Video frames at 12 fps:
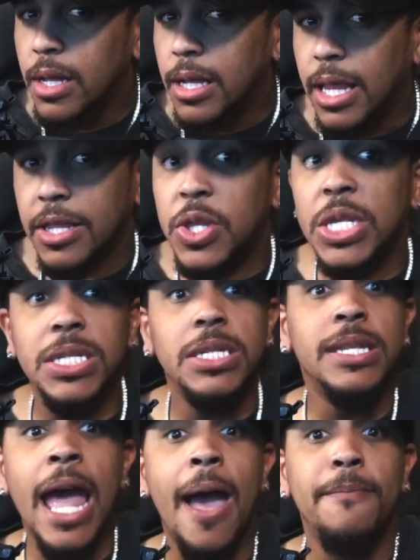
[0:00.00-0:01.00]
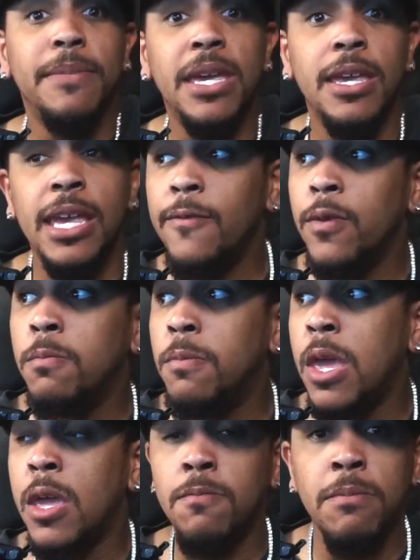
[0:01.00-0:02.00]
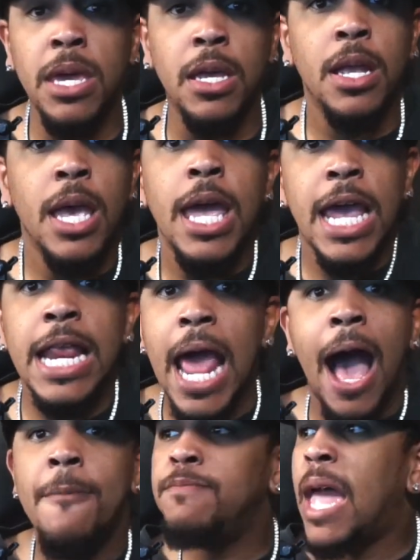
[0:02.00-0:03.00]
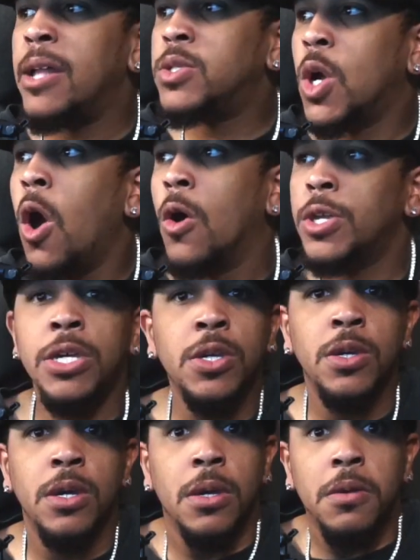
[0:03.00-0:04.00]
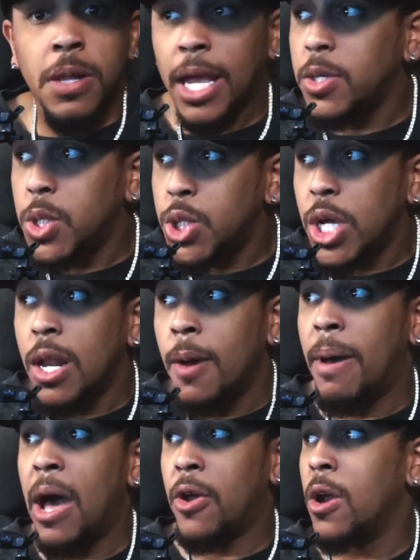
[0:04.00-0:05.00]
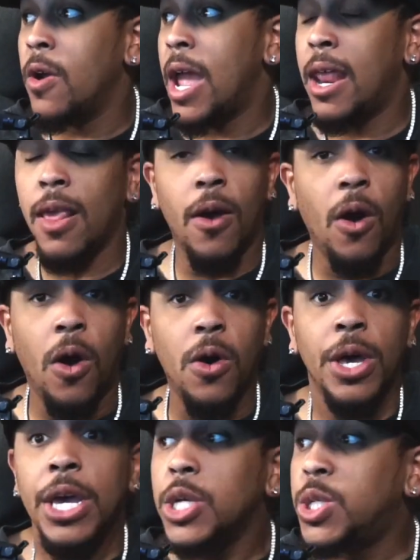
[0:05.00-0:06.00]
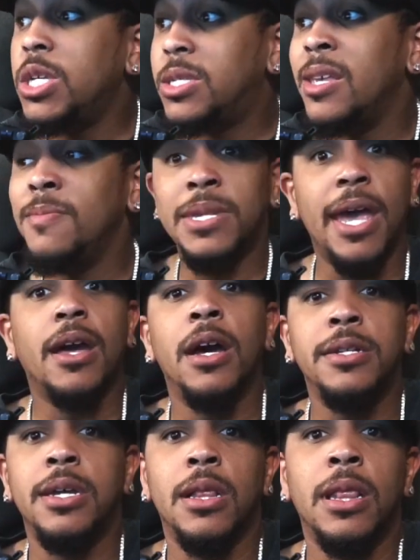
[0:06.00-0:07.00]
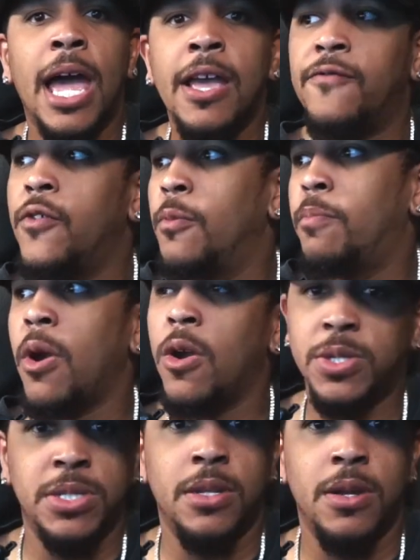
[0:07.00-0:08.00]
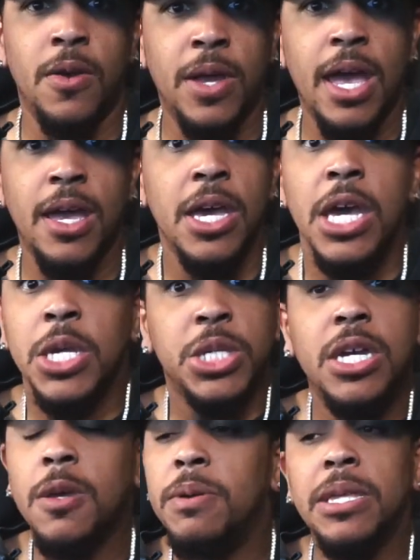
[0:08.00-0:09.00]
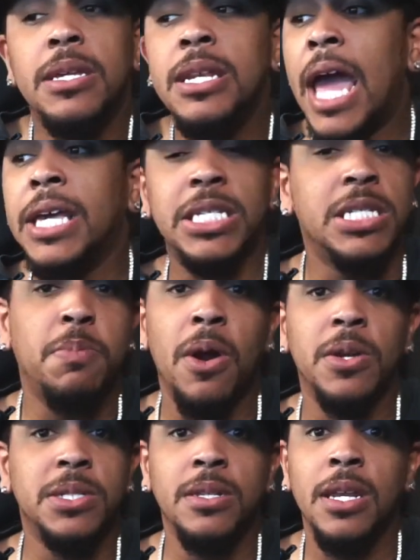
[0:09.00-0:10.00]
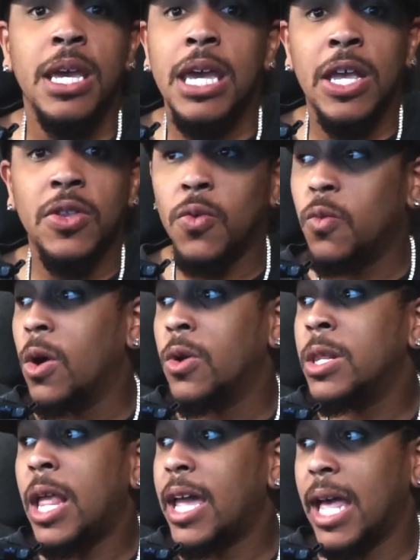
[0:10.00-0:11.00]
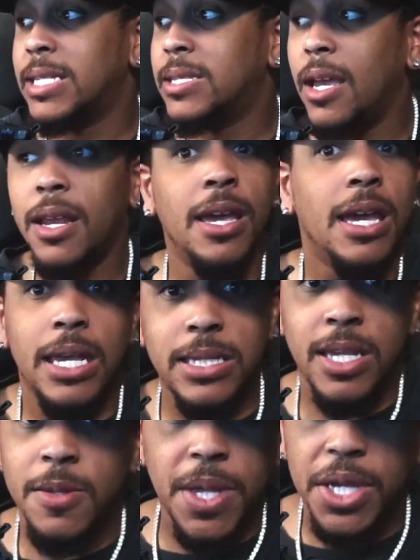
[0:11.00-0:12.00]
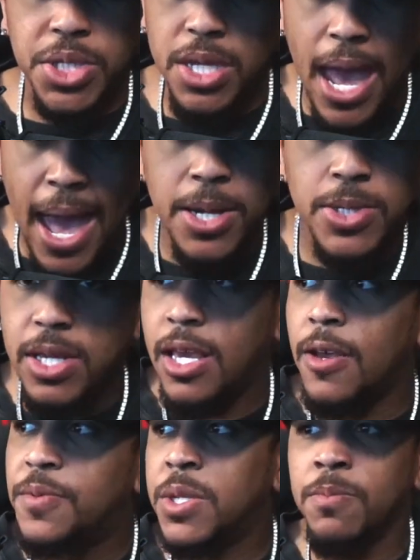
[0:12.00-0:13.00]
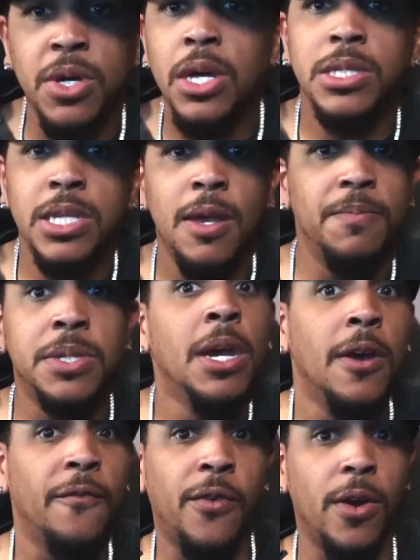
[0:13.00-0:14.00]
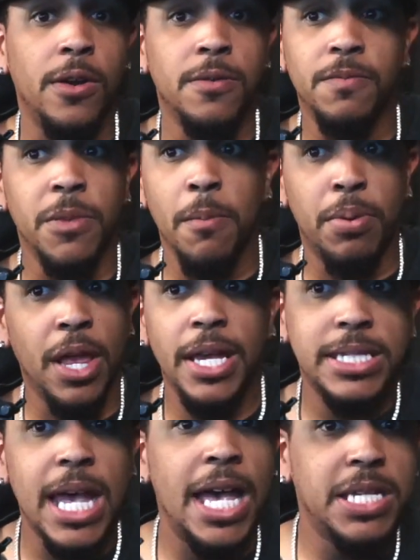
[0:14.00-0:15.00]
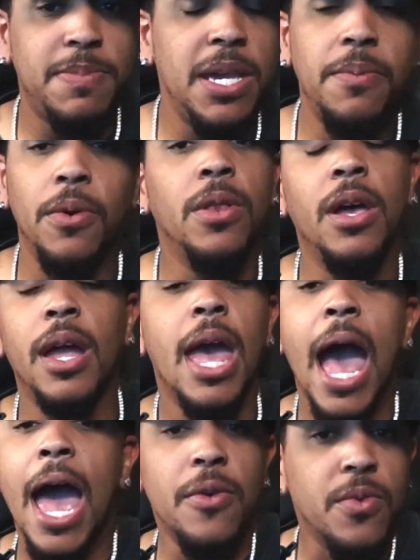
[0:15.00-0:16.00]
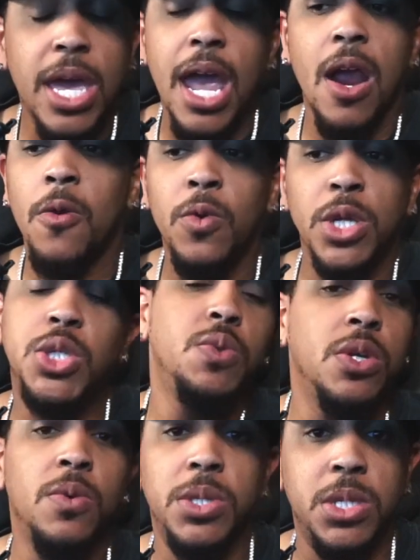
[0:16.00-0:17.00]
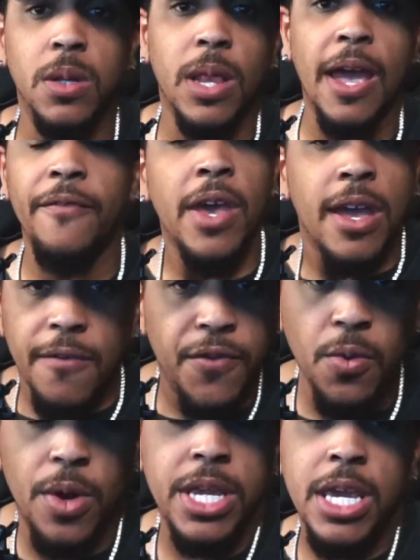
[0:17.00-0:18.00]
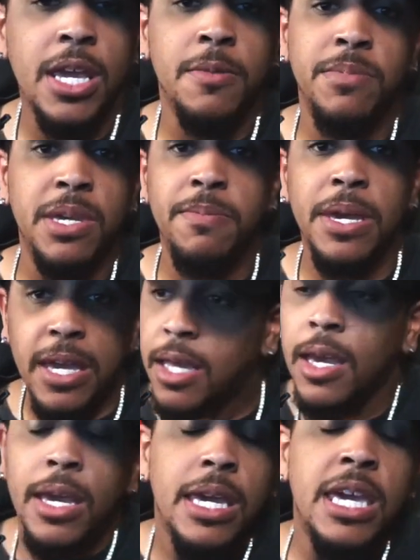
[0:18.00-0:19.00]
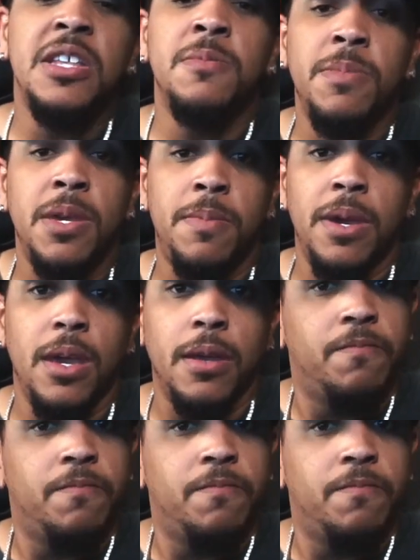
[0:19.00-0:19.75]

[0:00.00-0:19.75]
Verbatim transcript: Like, this is not me even being mean, and I'm not talking like shit about her at all. She seems like a delightful person, okay? She could be the nicest person in the world. And like I said, it seems like she actually gives some good tips for plus size people. Look, I don't care what you do with your life. If you want to eat and be big, eat and be big.